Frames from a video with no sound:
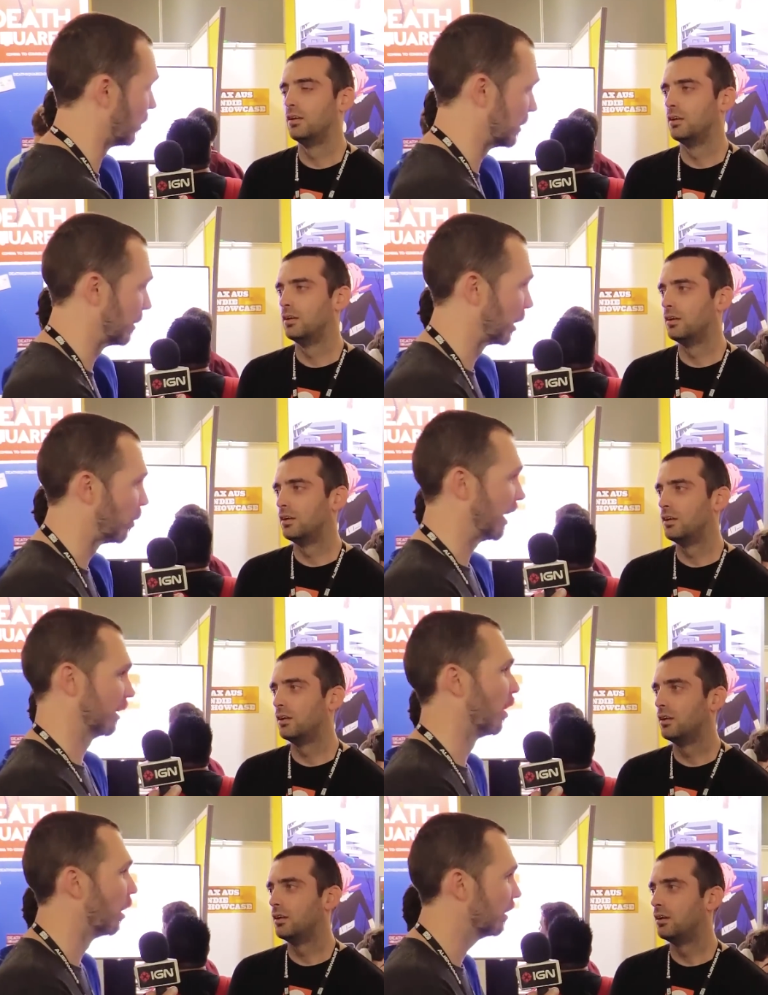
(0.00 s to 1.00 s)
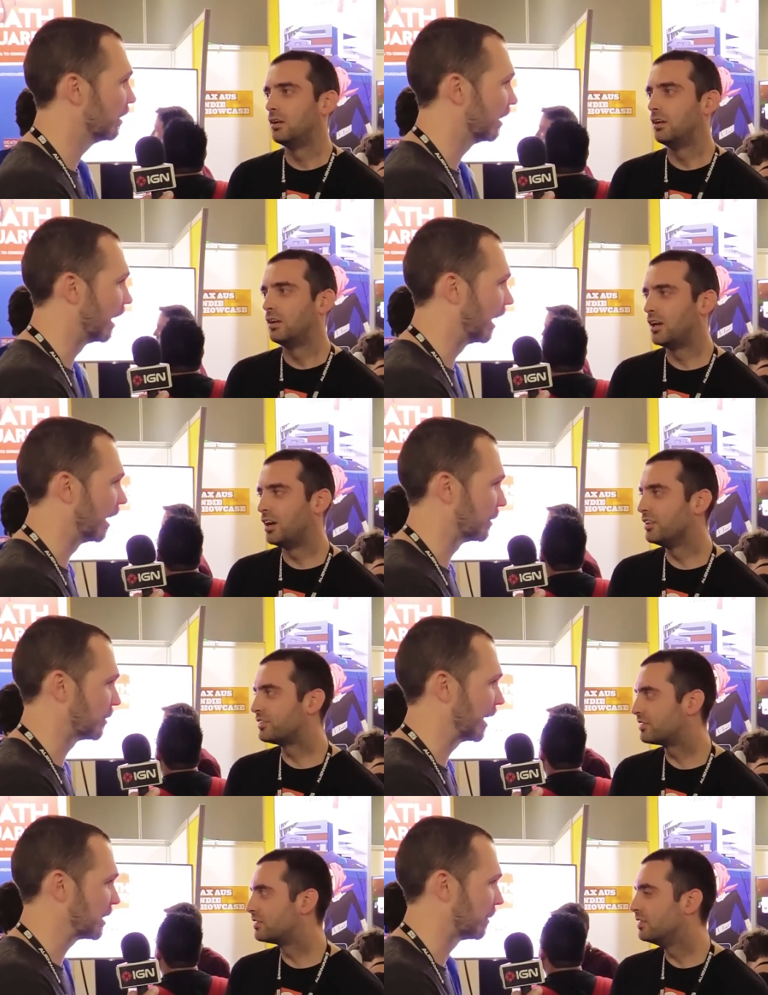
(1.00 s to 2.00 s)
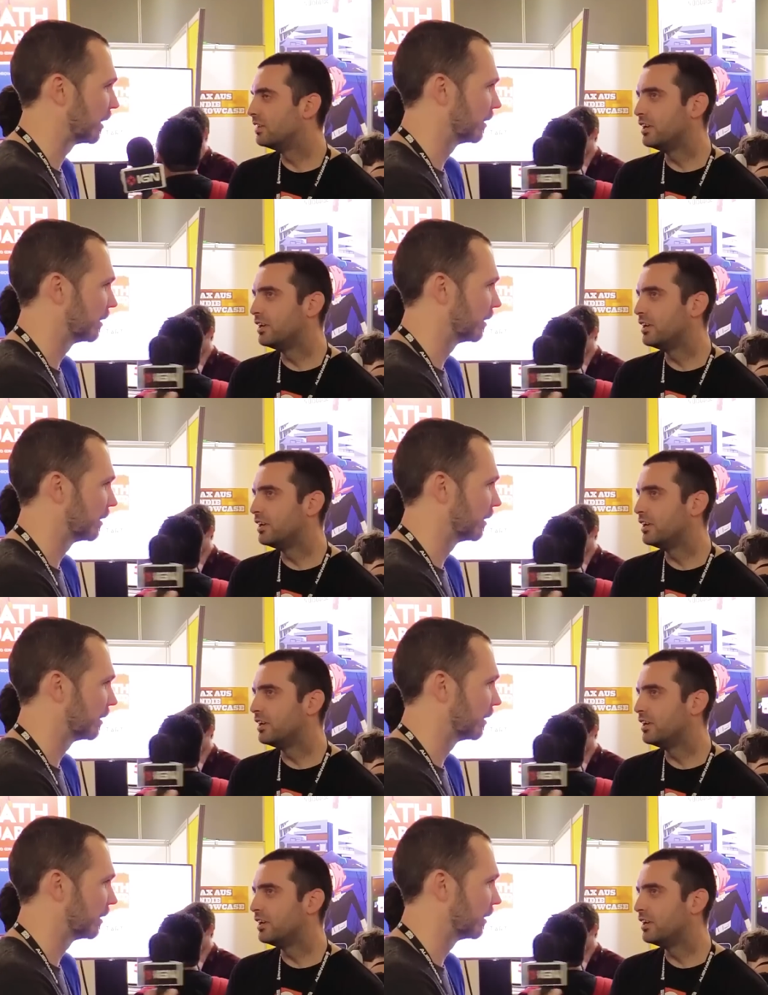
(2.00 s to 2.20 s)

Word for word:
Speaker 1: always been quite long. Uh, what's the reaction